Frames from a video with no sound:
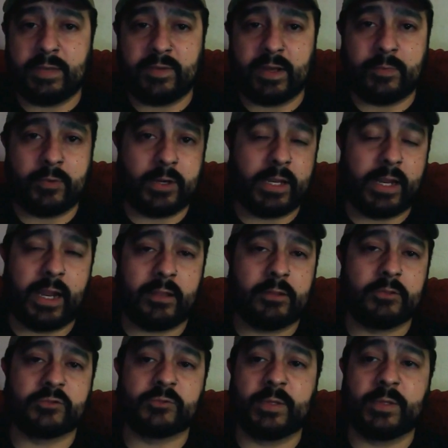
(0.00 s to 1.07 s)
I've got a pretty high
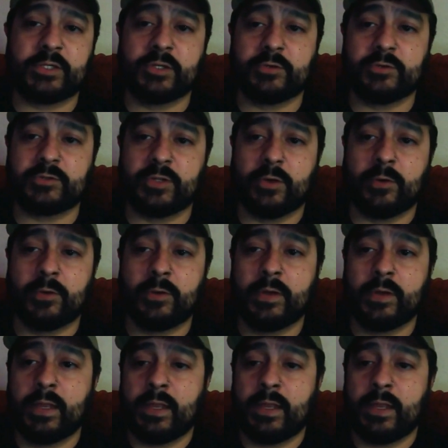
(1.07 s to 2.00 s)
close ratio, so